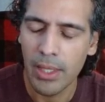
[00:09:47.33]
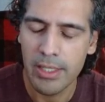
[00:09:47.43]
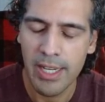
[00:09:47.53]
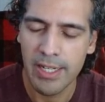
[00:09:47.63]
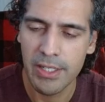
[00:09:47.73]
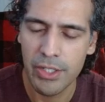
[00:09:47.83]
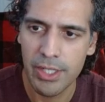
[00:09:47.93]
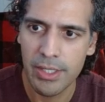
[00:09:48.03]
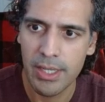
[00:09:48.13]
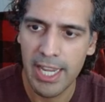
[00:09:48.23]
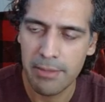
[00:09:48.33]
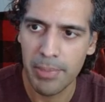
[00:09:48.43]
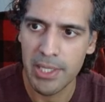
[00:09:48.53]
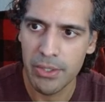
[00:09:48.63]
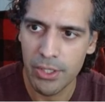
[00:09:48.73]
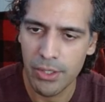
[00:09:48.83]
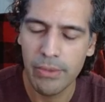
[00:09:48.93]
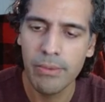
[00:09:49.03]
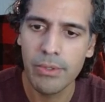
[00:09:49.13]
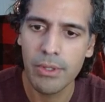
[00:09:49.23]
10 is just 8 plus 2,
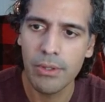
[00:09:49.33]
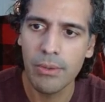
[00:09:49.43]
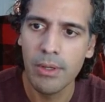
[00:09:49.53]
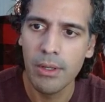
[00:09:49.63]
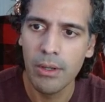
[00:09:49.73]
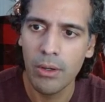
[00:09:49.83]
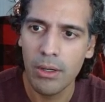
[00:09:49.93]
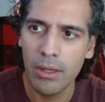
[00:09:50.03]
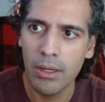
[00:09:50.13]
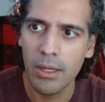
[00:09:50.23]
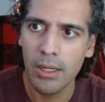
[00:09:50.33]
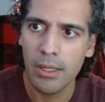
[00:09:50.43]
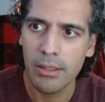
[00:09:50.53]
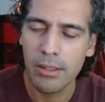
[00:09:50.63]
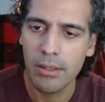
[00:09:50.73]
so I